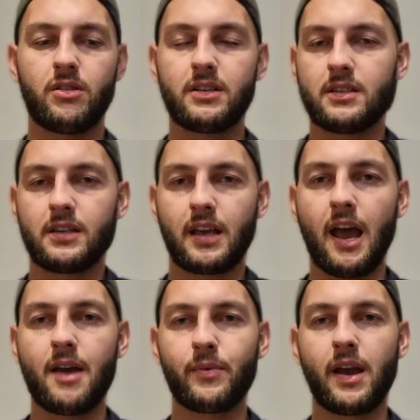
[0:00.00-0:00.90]
this is a
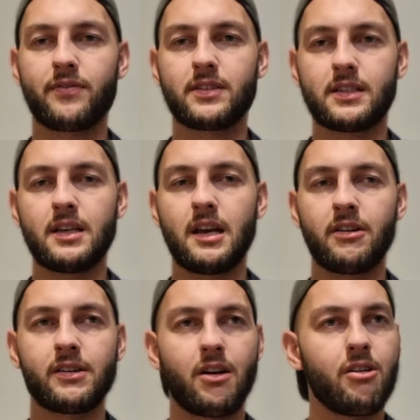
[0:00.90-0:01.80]
game we have to sit here
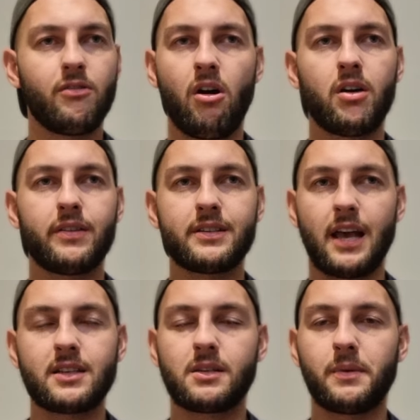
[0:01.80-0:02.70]
and go, right, this
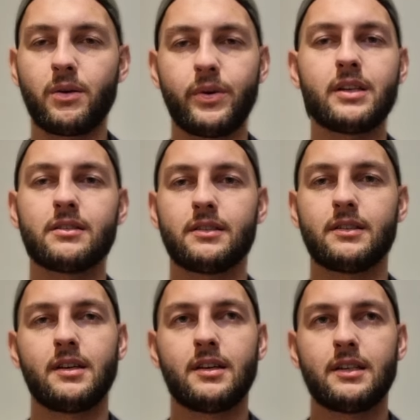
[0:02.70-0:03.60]
has to be a win.
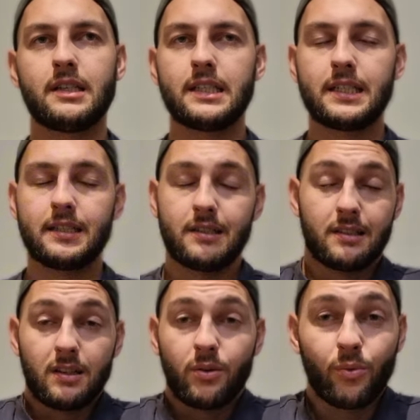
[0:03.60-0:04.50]

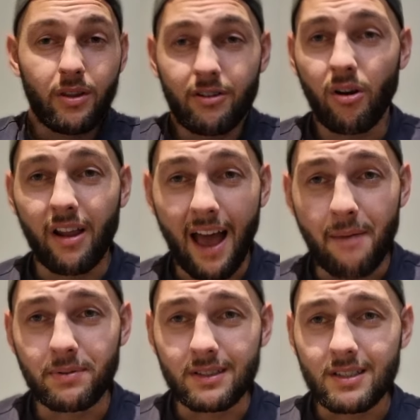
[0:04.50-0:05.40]
Whether or not it
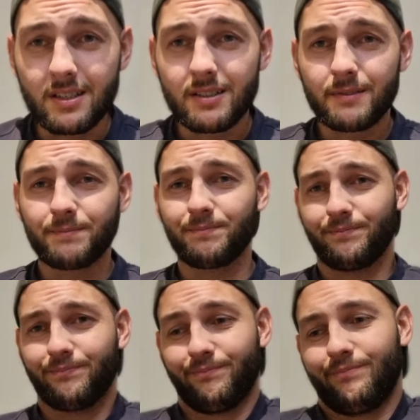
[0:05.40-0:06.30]
happens
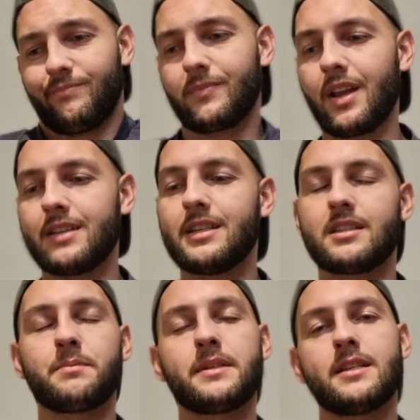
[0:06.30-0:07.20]
is yet
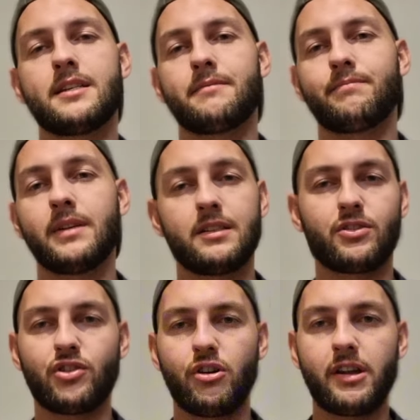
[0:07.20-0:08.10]
to be seen. It is a
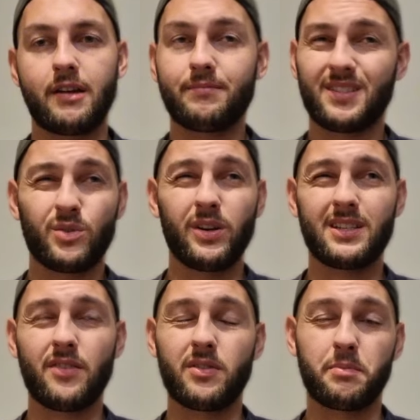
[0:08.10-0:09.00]
showdown. It's
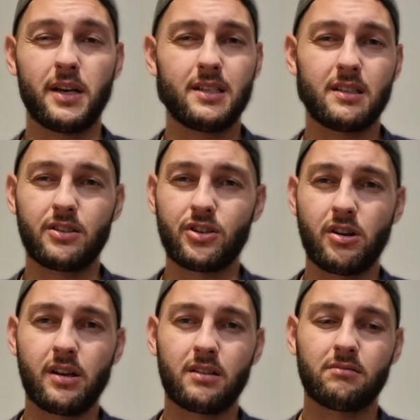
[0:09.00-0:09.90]
27 apiece in the
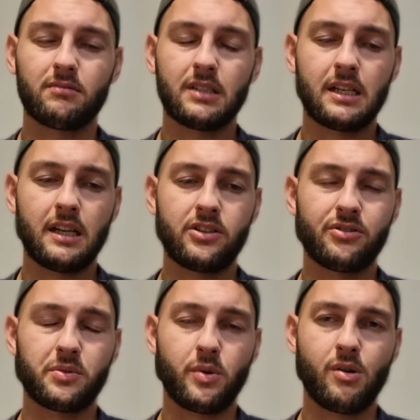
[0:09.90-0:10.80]
showdown ledger
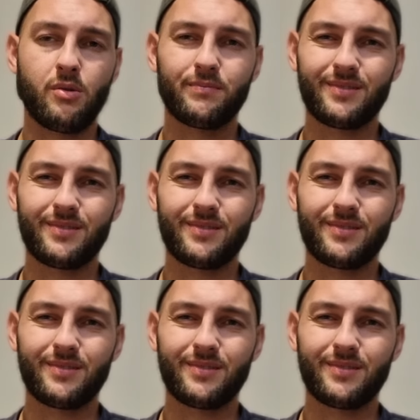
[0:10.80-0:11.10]
as well.